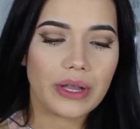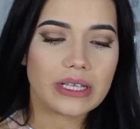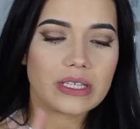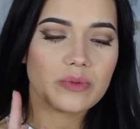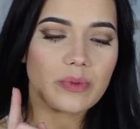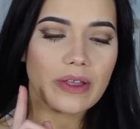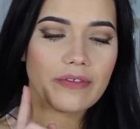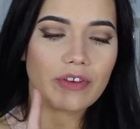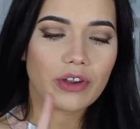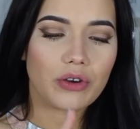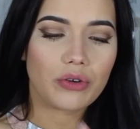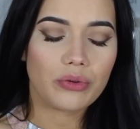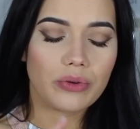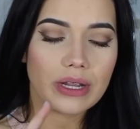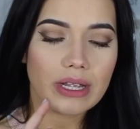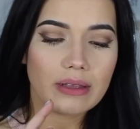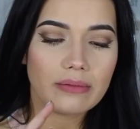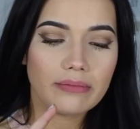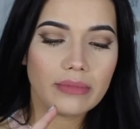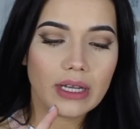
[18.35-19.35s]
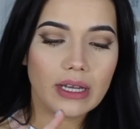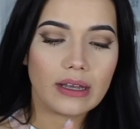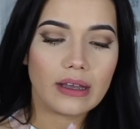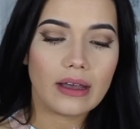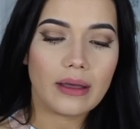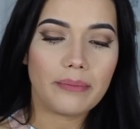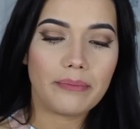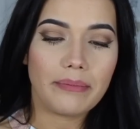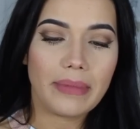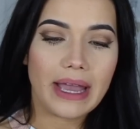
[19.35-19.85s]
Okay, so we have a cream,
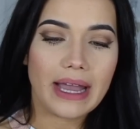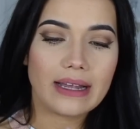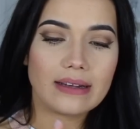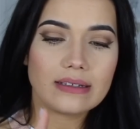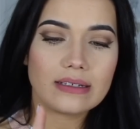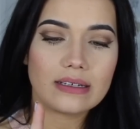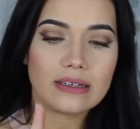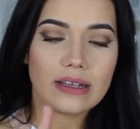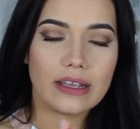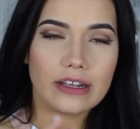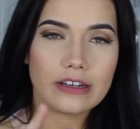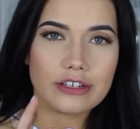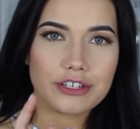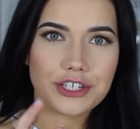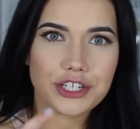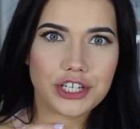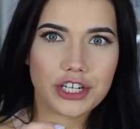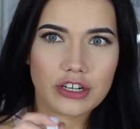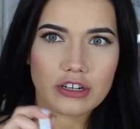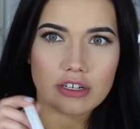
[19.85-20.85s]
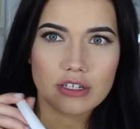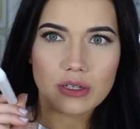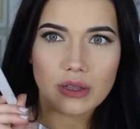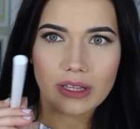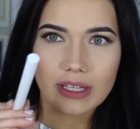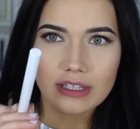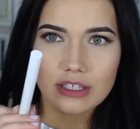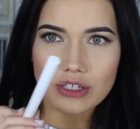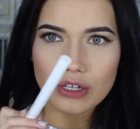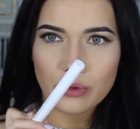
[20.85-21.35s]
a matte, and a sheer.
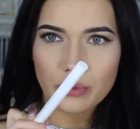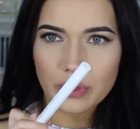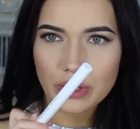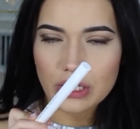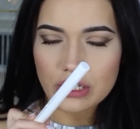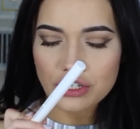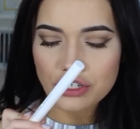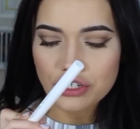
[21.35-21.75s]
So let's start with the